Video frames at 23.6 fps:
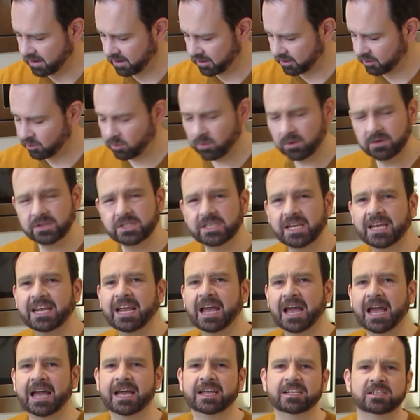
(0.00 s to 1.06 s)
You wouldn't say
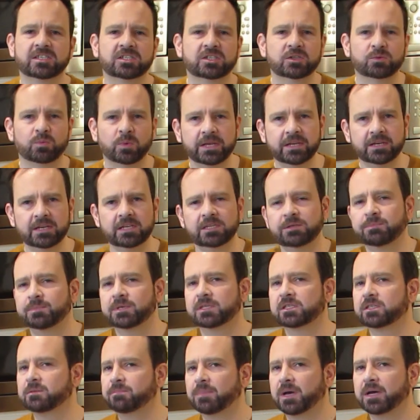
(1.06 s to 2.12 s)
it adds sweetness
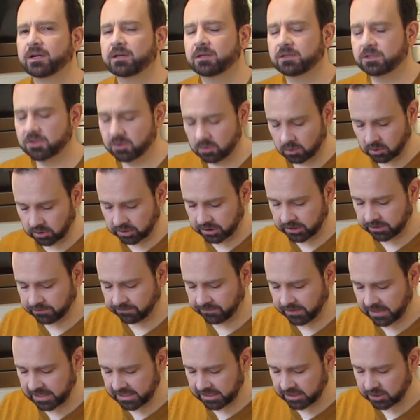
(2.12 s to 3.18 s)
because the butternut squash is
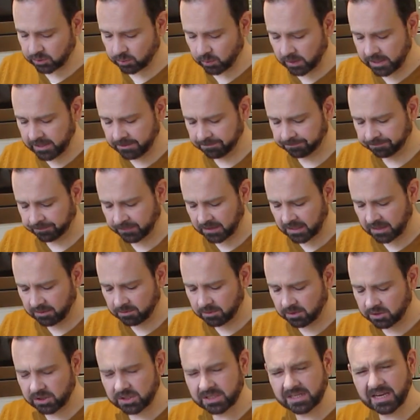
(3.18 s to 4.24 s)
fairly sweet. You
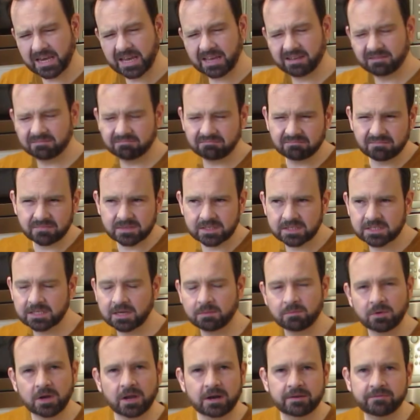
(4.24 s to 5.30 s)
just get
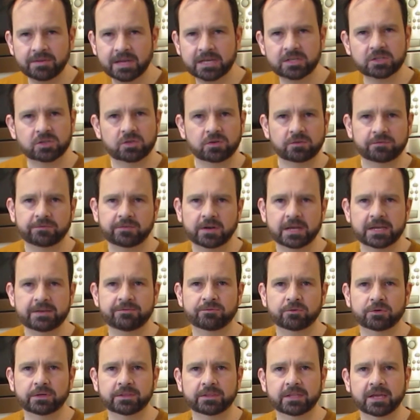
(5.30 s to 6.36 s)
some kind of extra
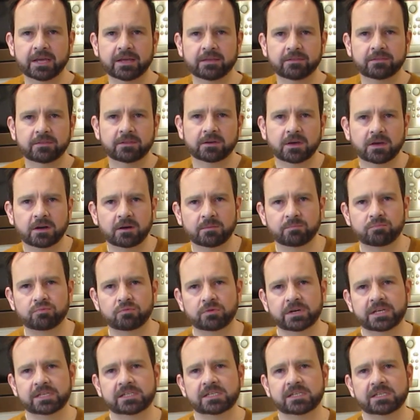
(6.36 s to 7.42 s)
flavour in there that kind of
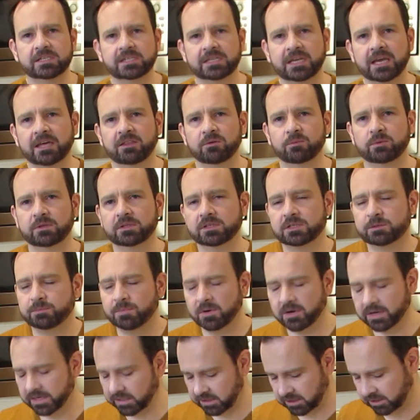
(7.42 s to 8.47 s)
brings it together with the
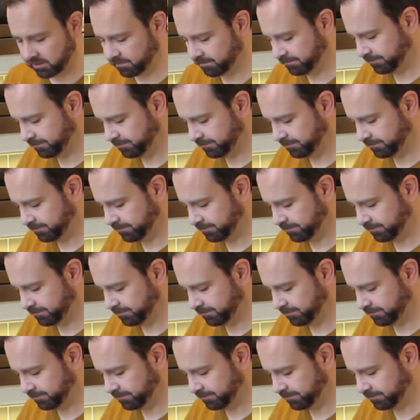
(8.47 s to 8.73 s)
spice.